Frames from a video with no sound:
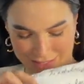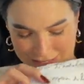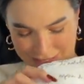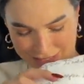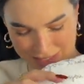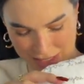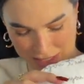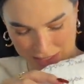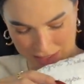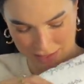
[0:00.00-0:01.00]
will
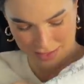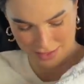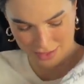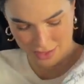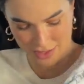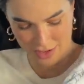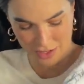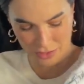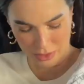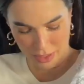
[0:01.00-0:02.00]
She's not
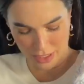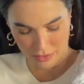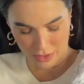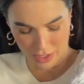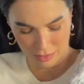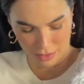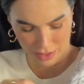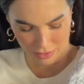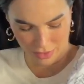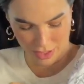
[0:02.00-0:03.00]
used to be covered up when
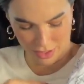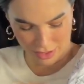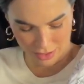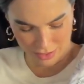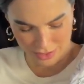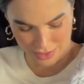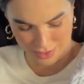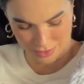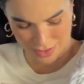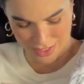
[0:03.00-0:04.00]
I feed her. She's
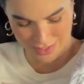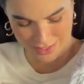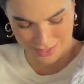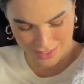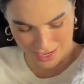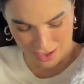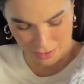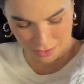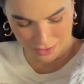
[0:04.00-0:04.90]
like, what is this towel,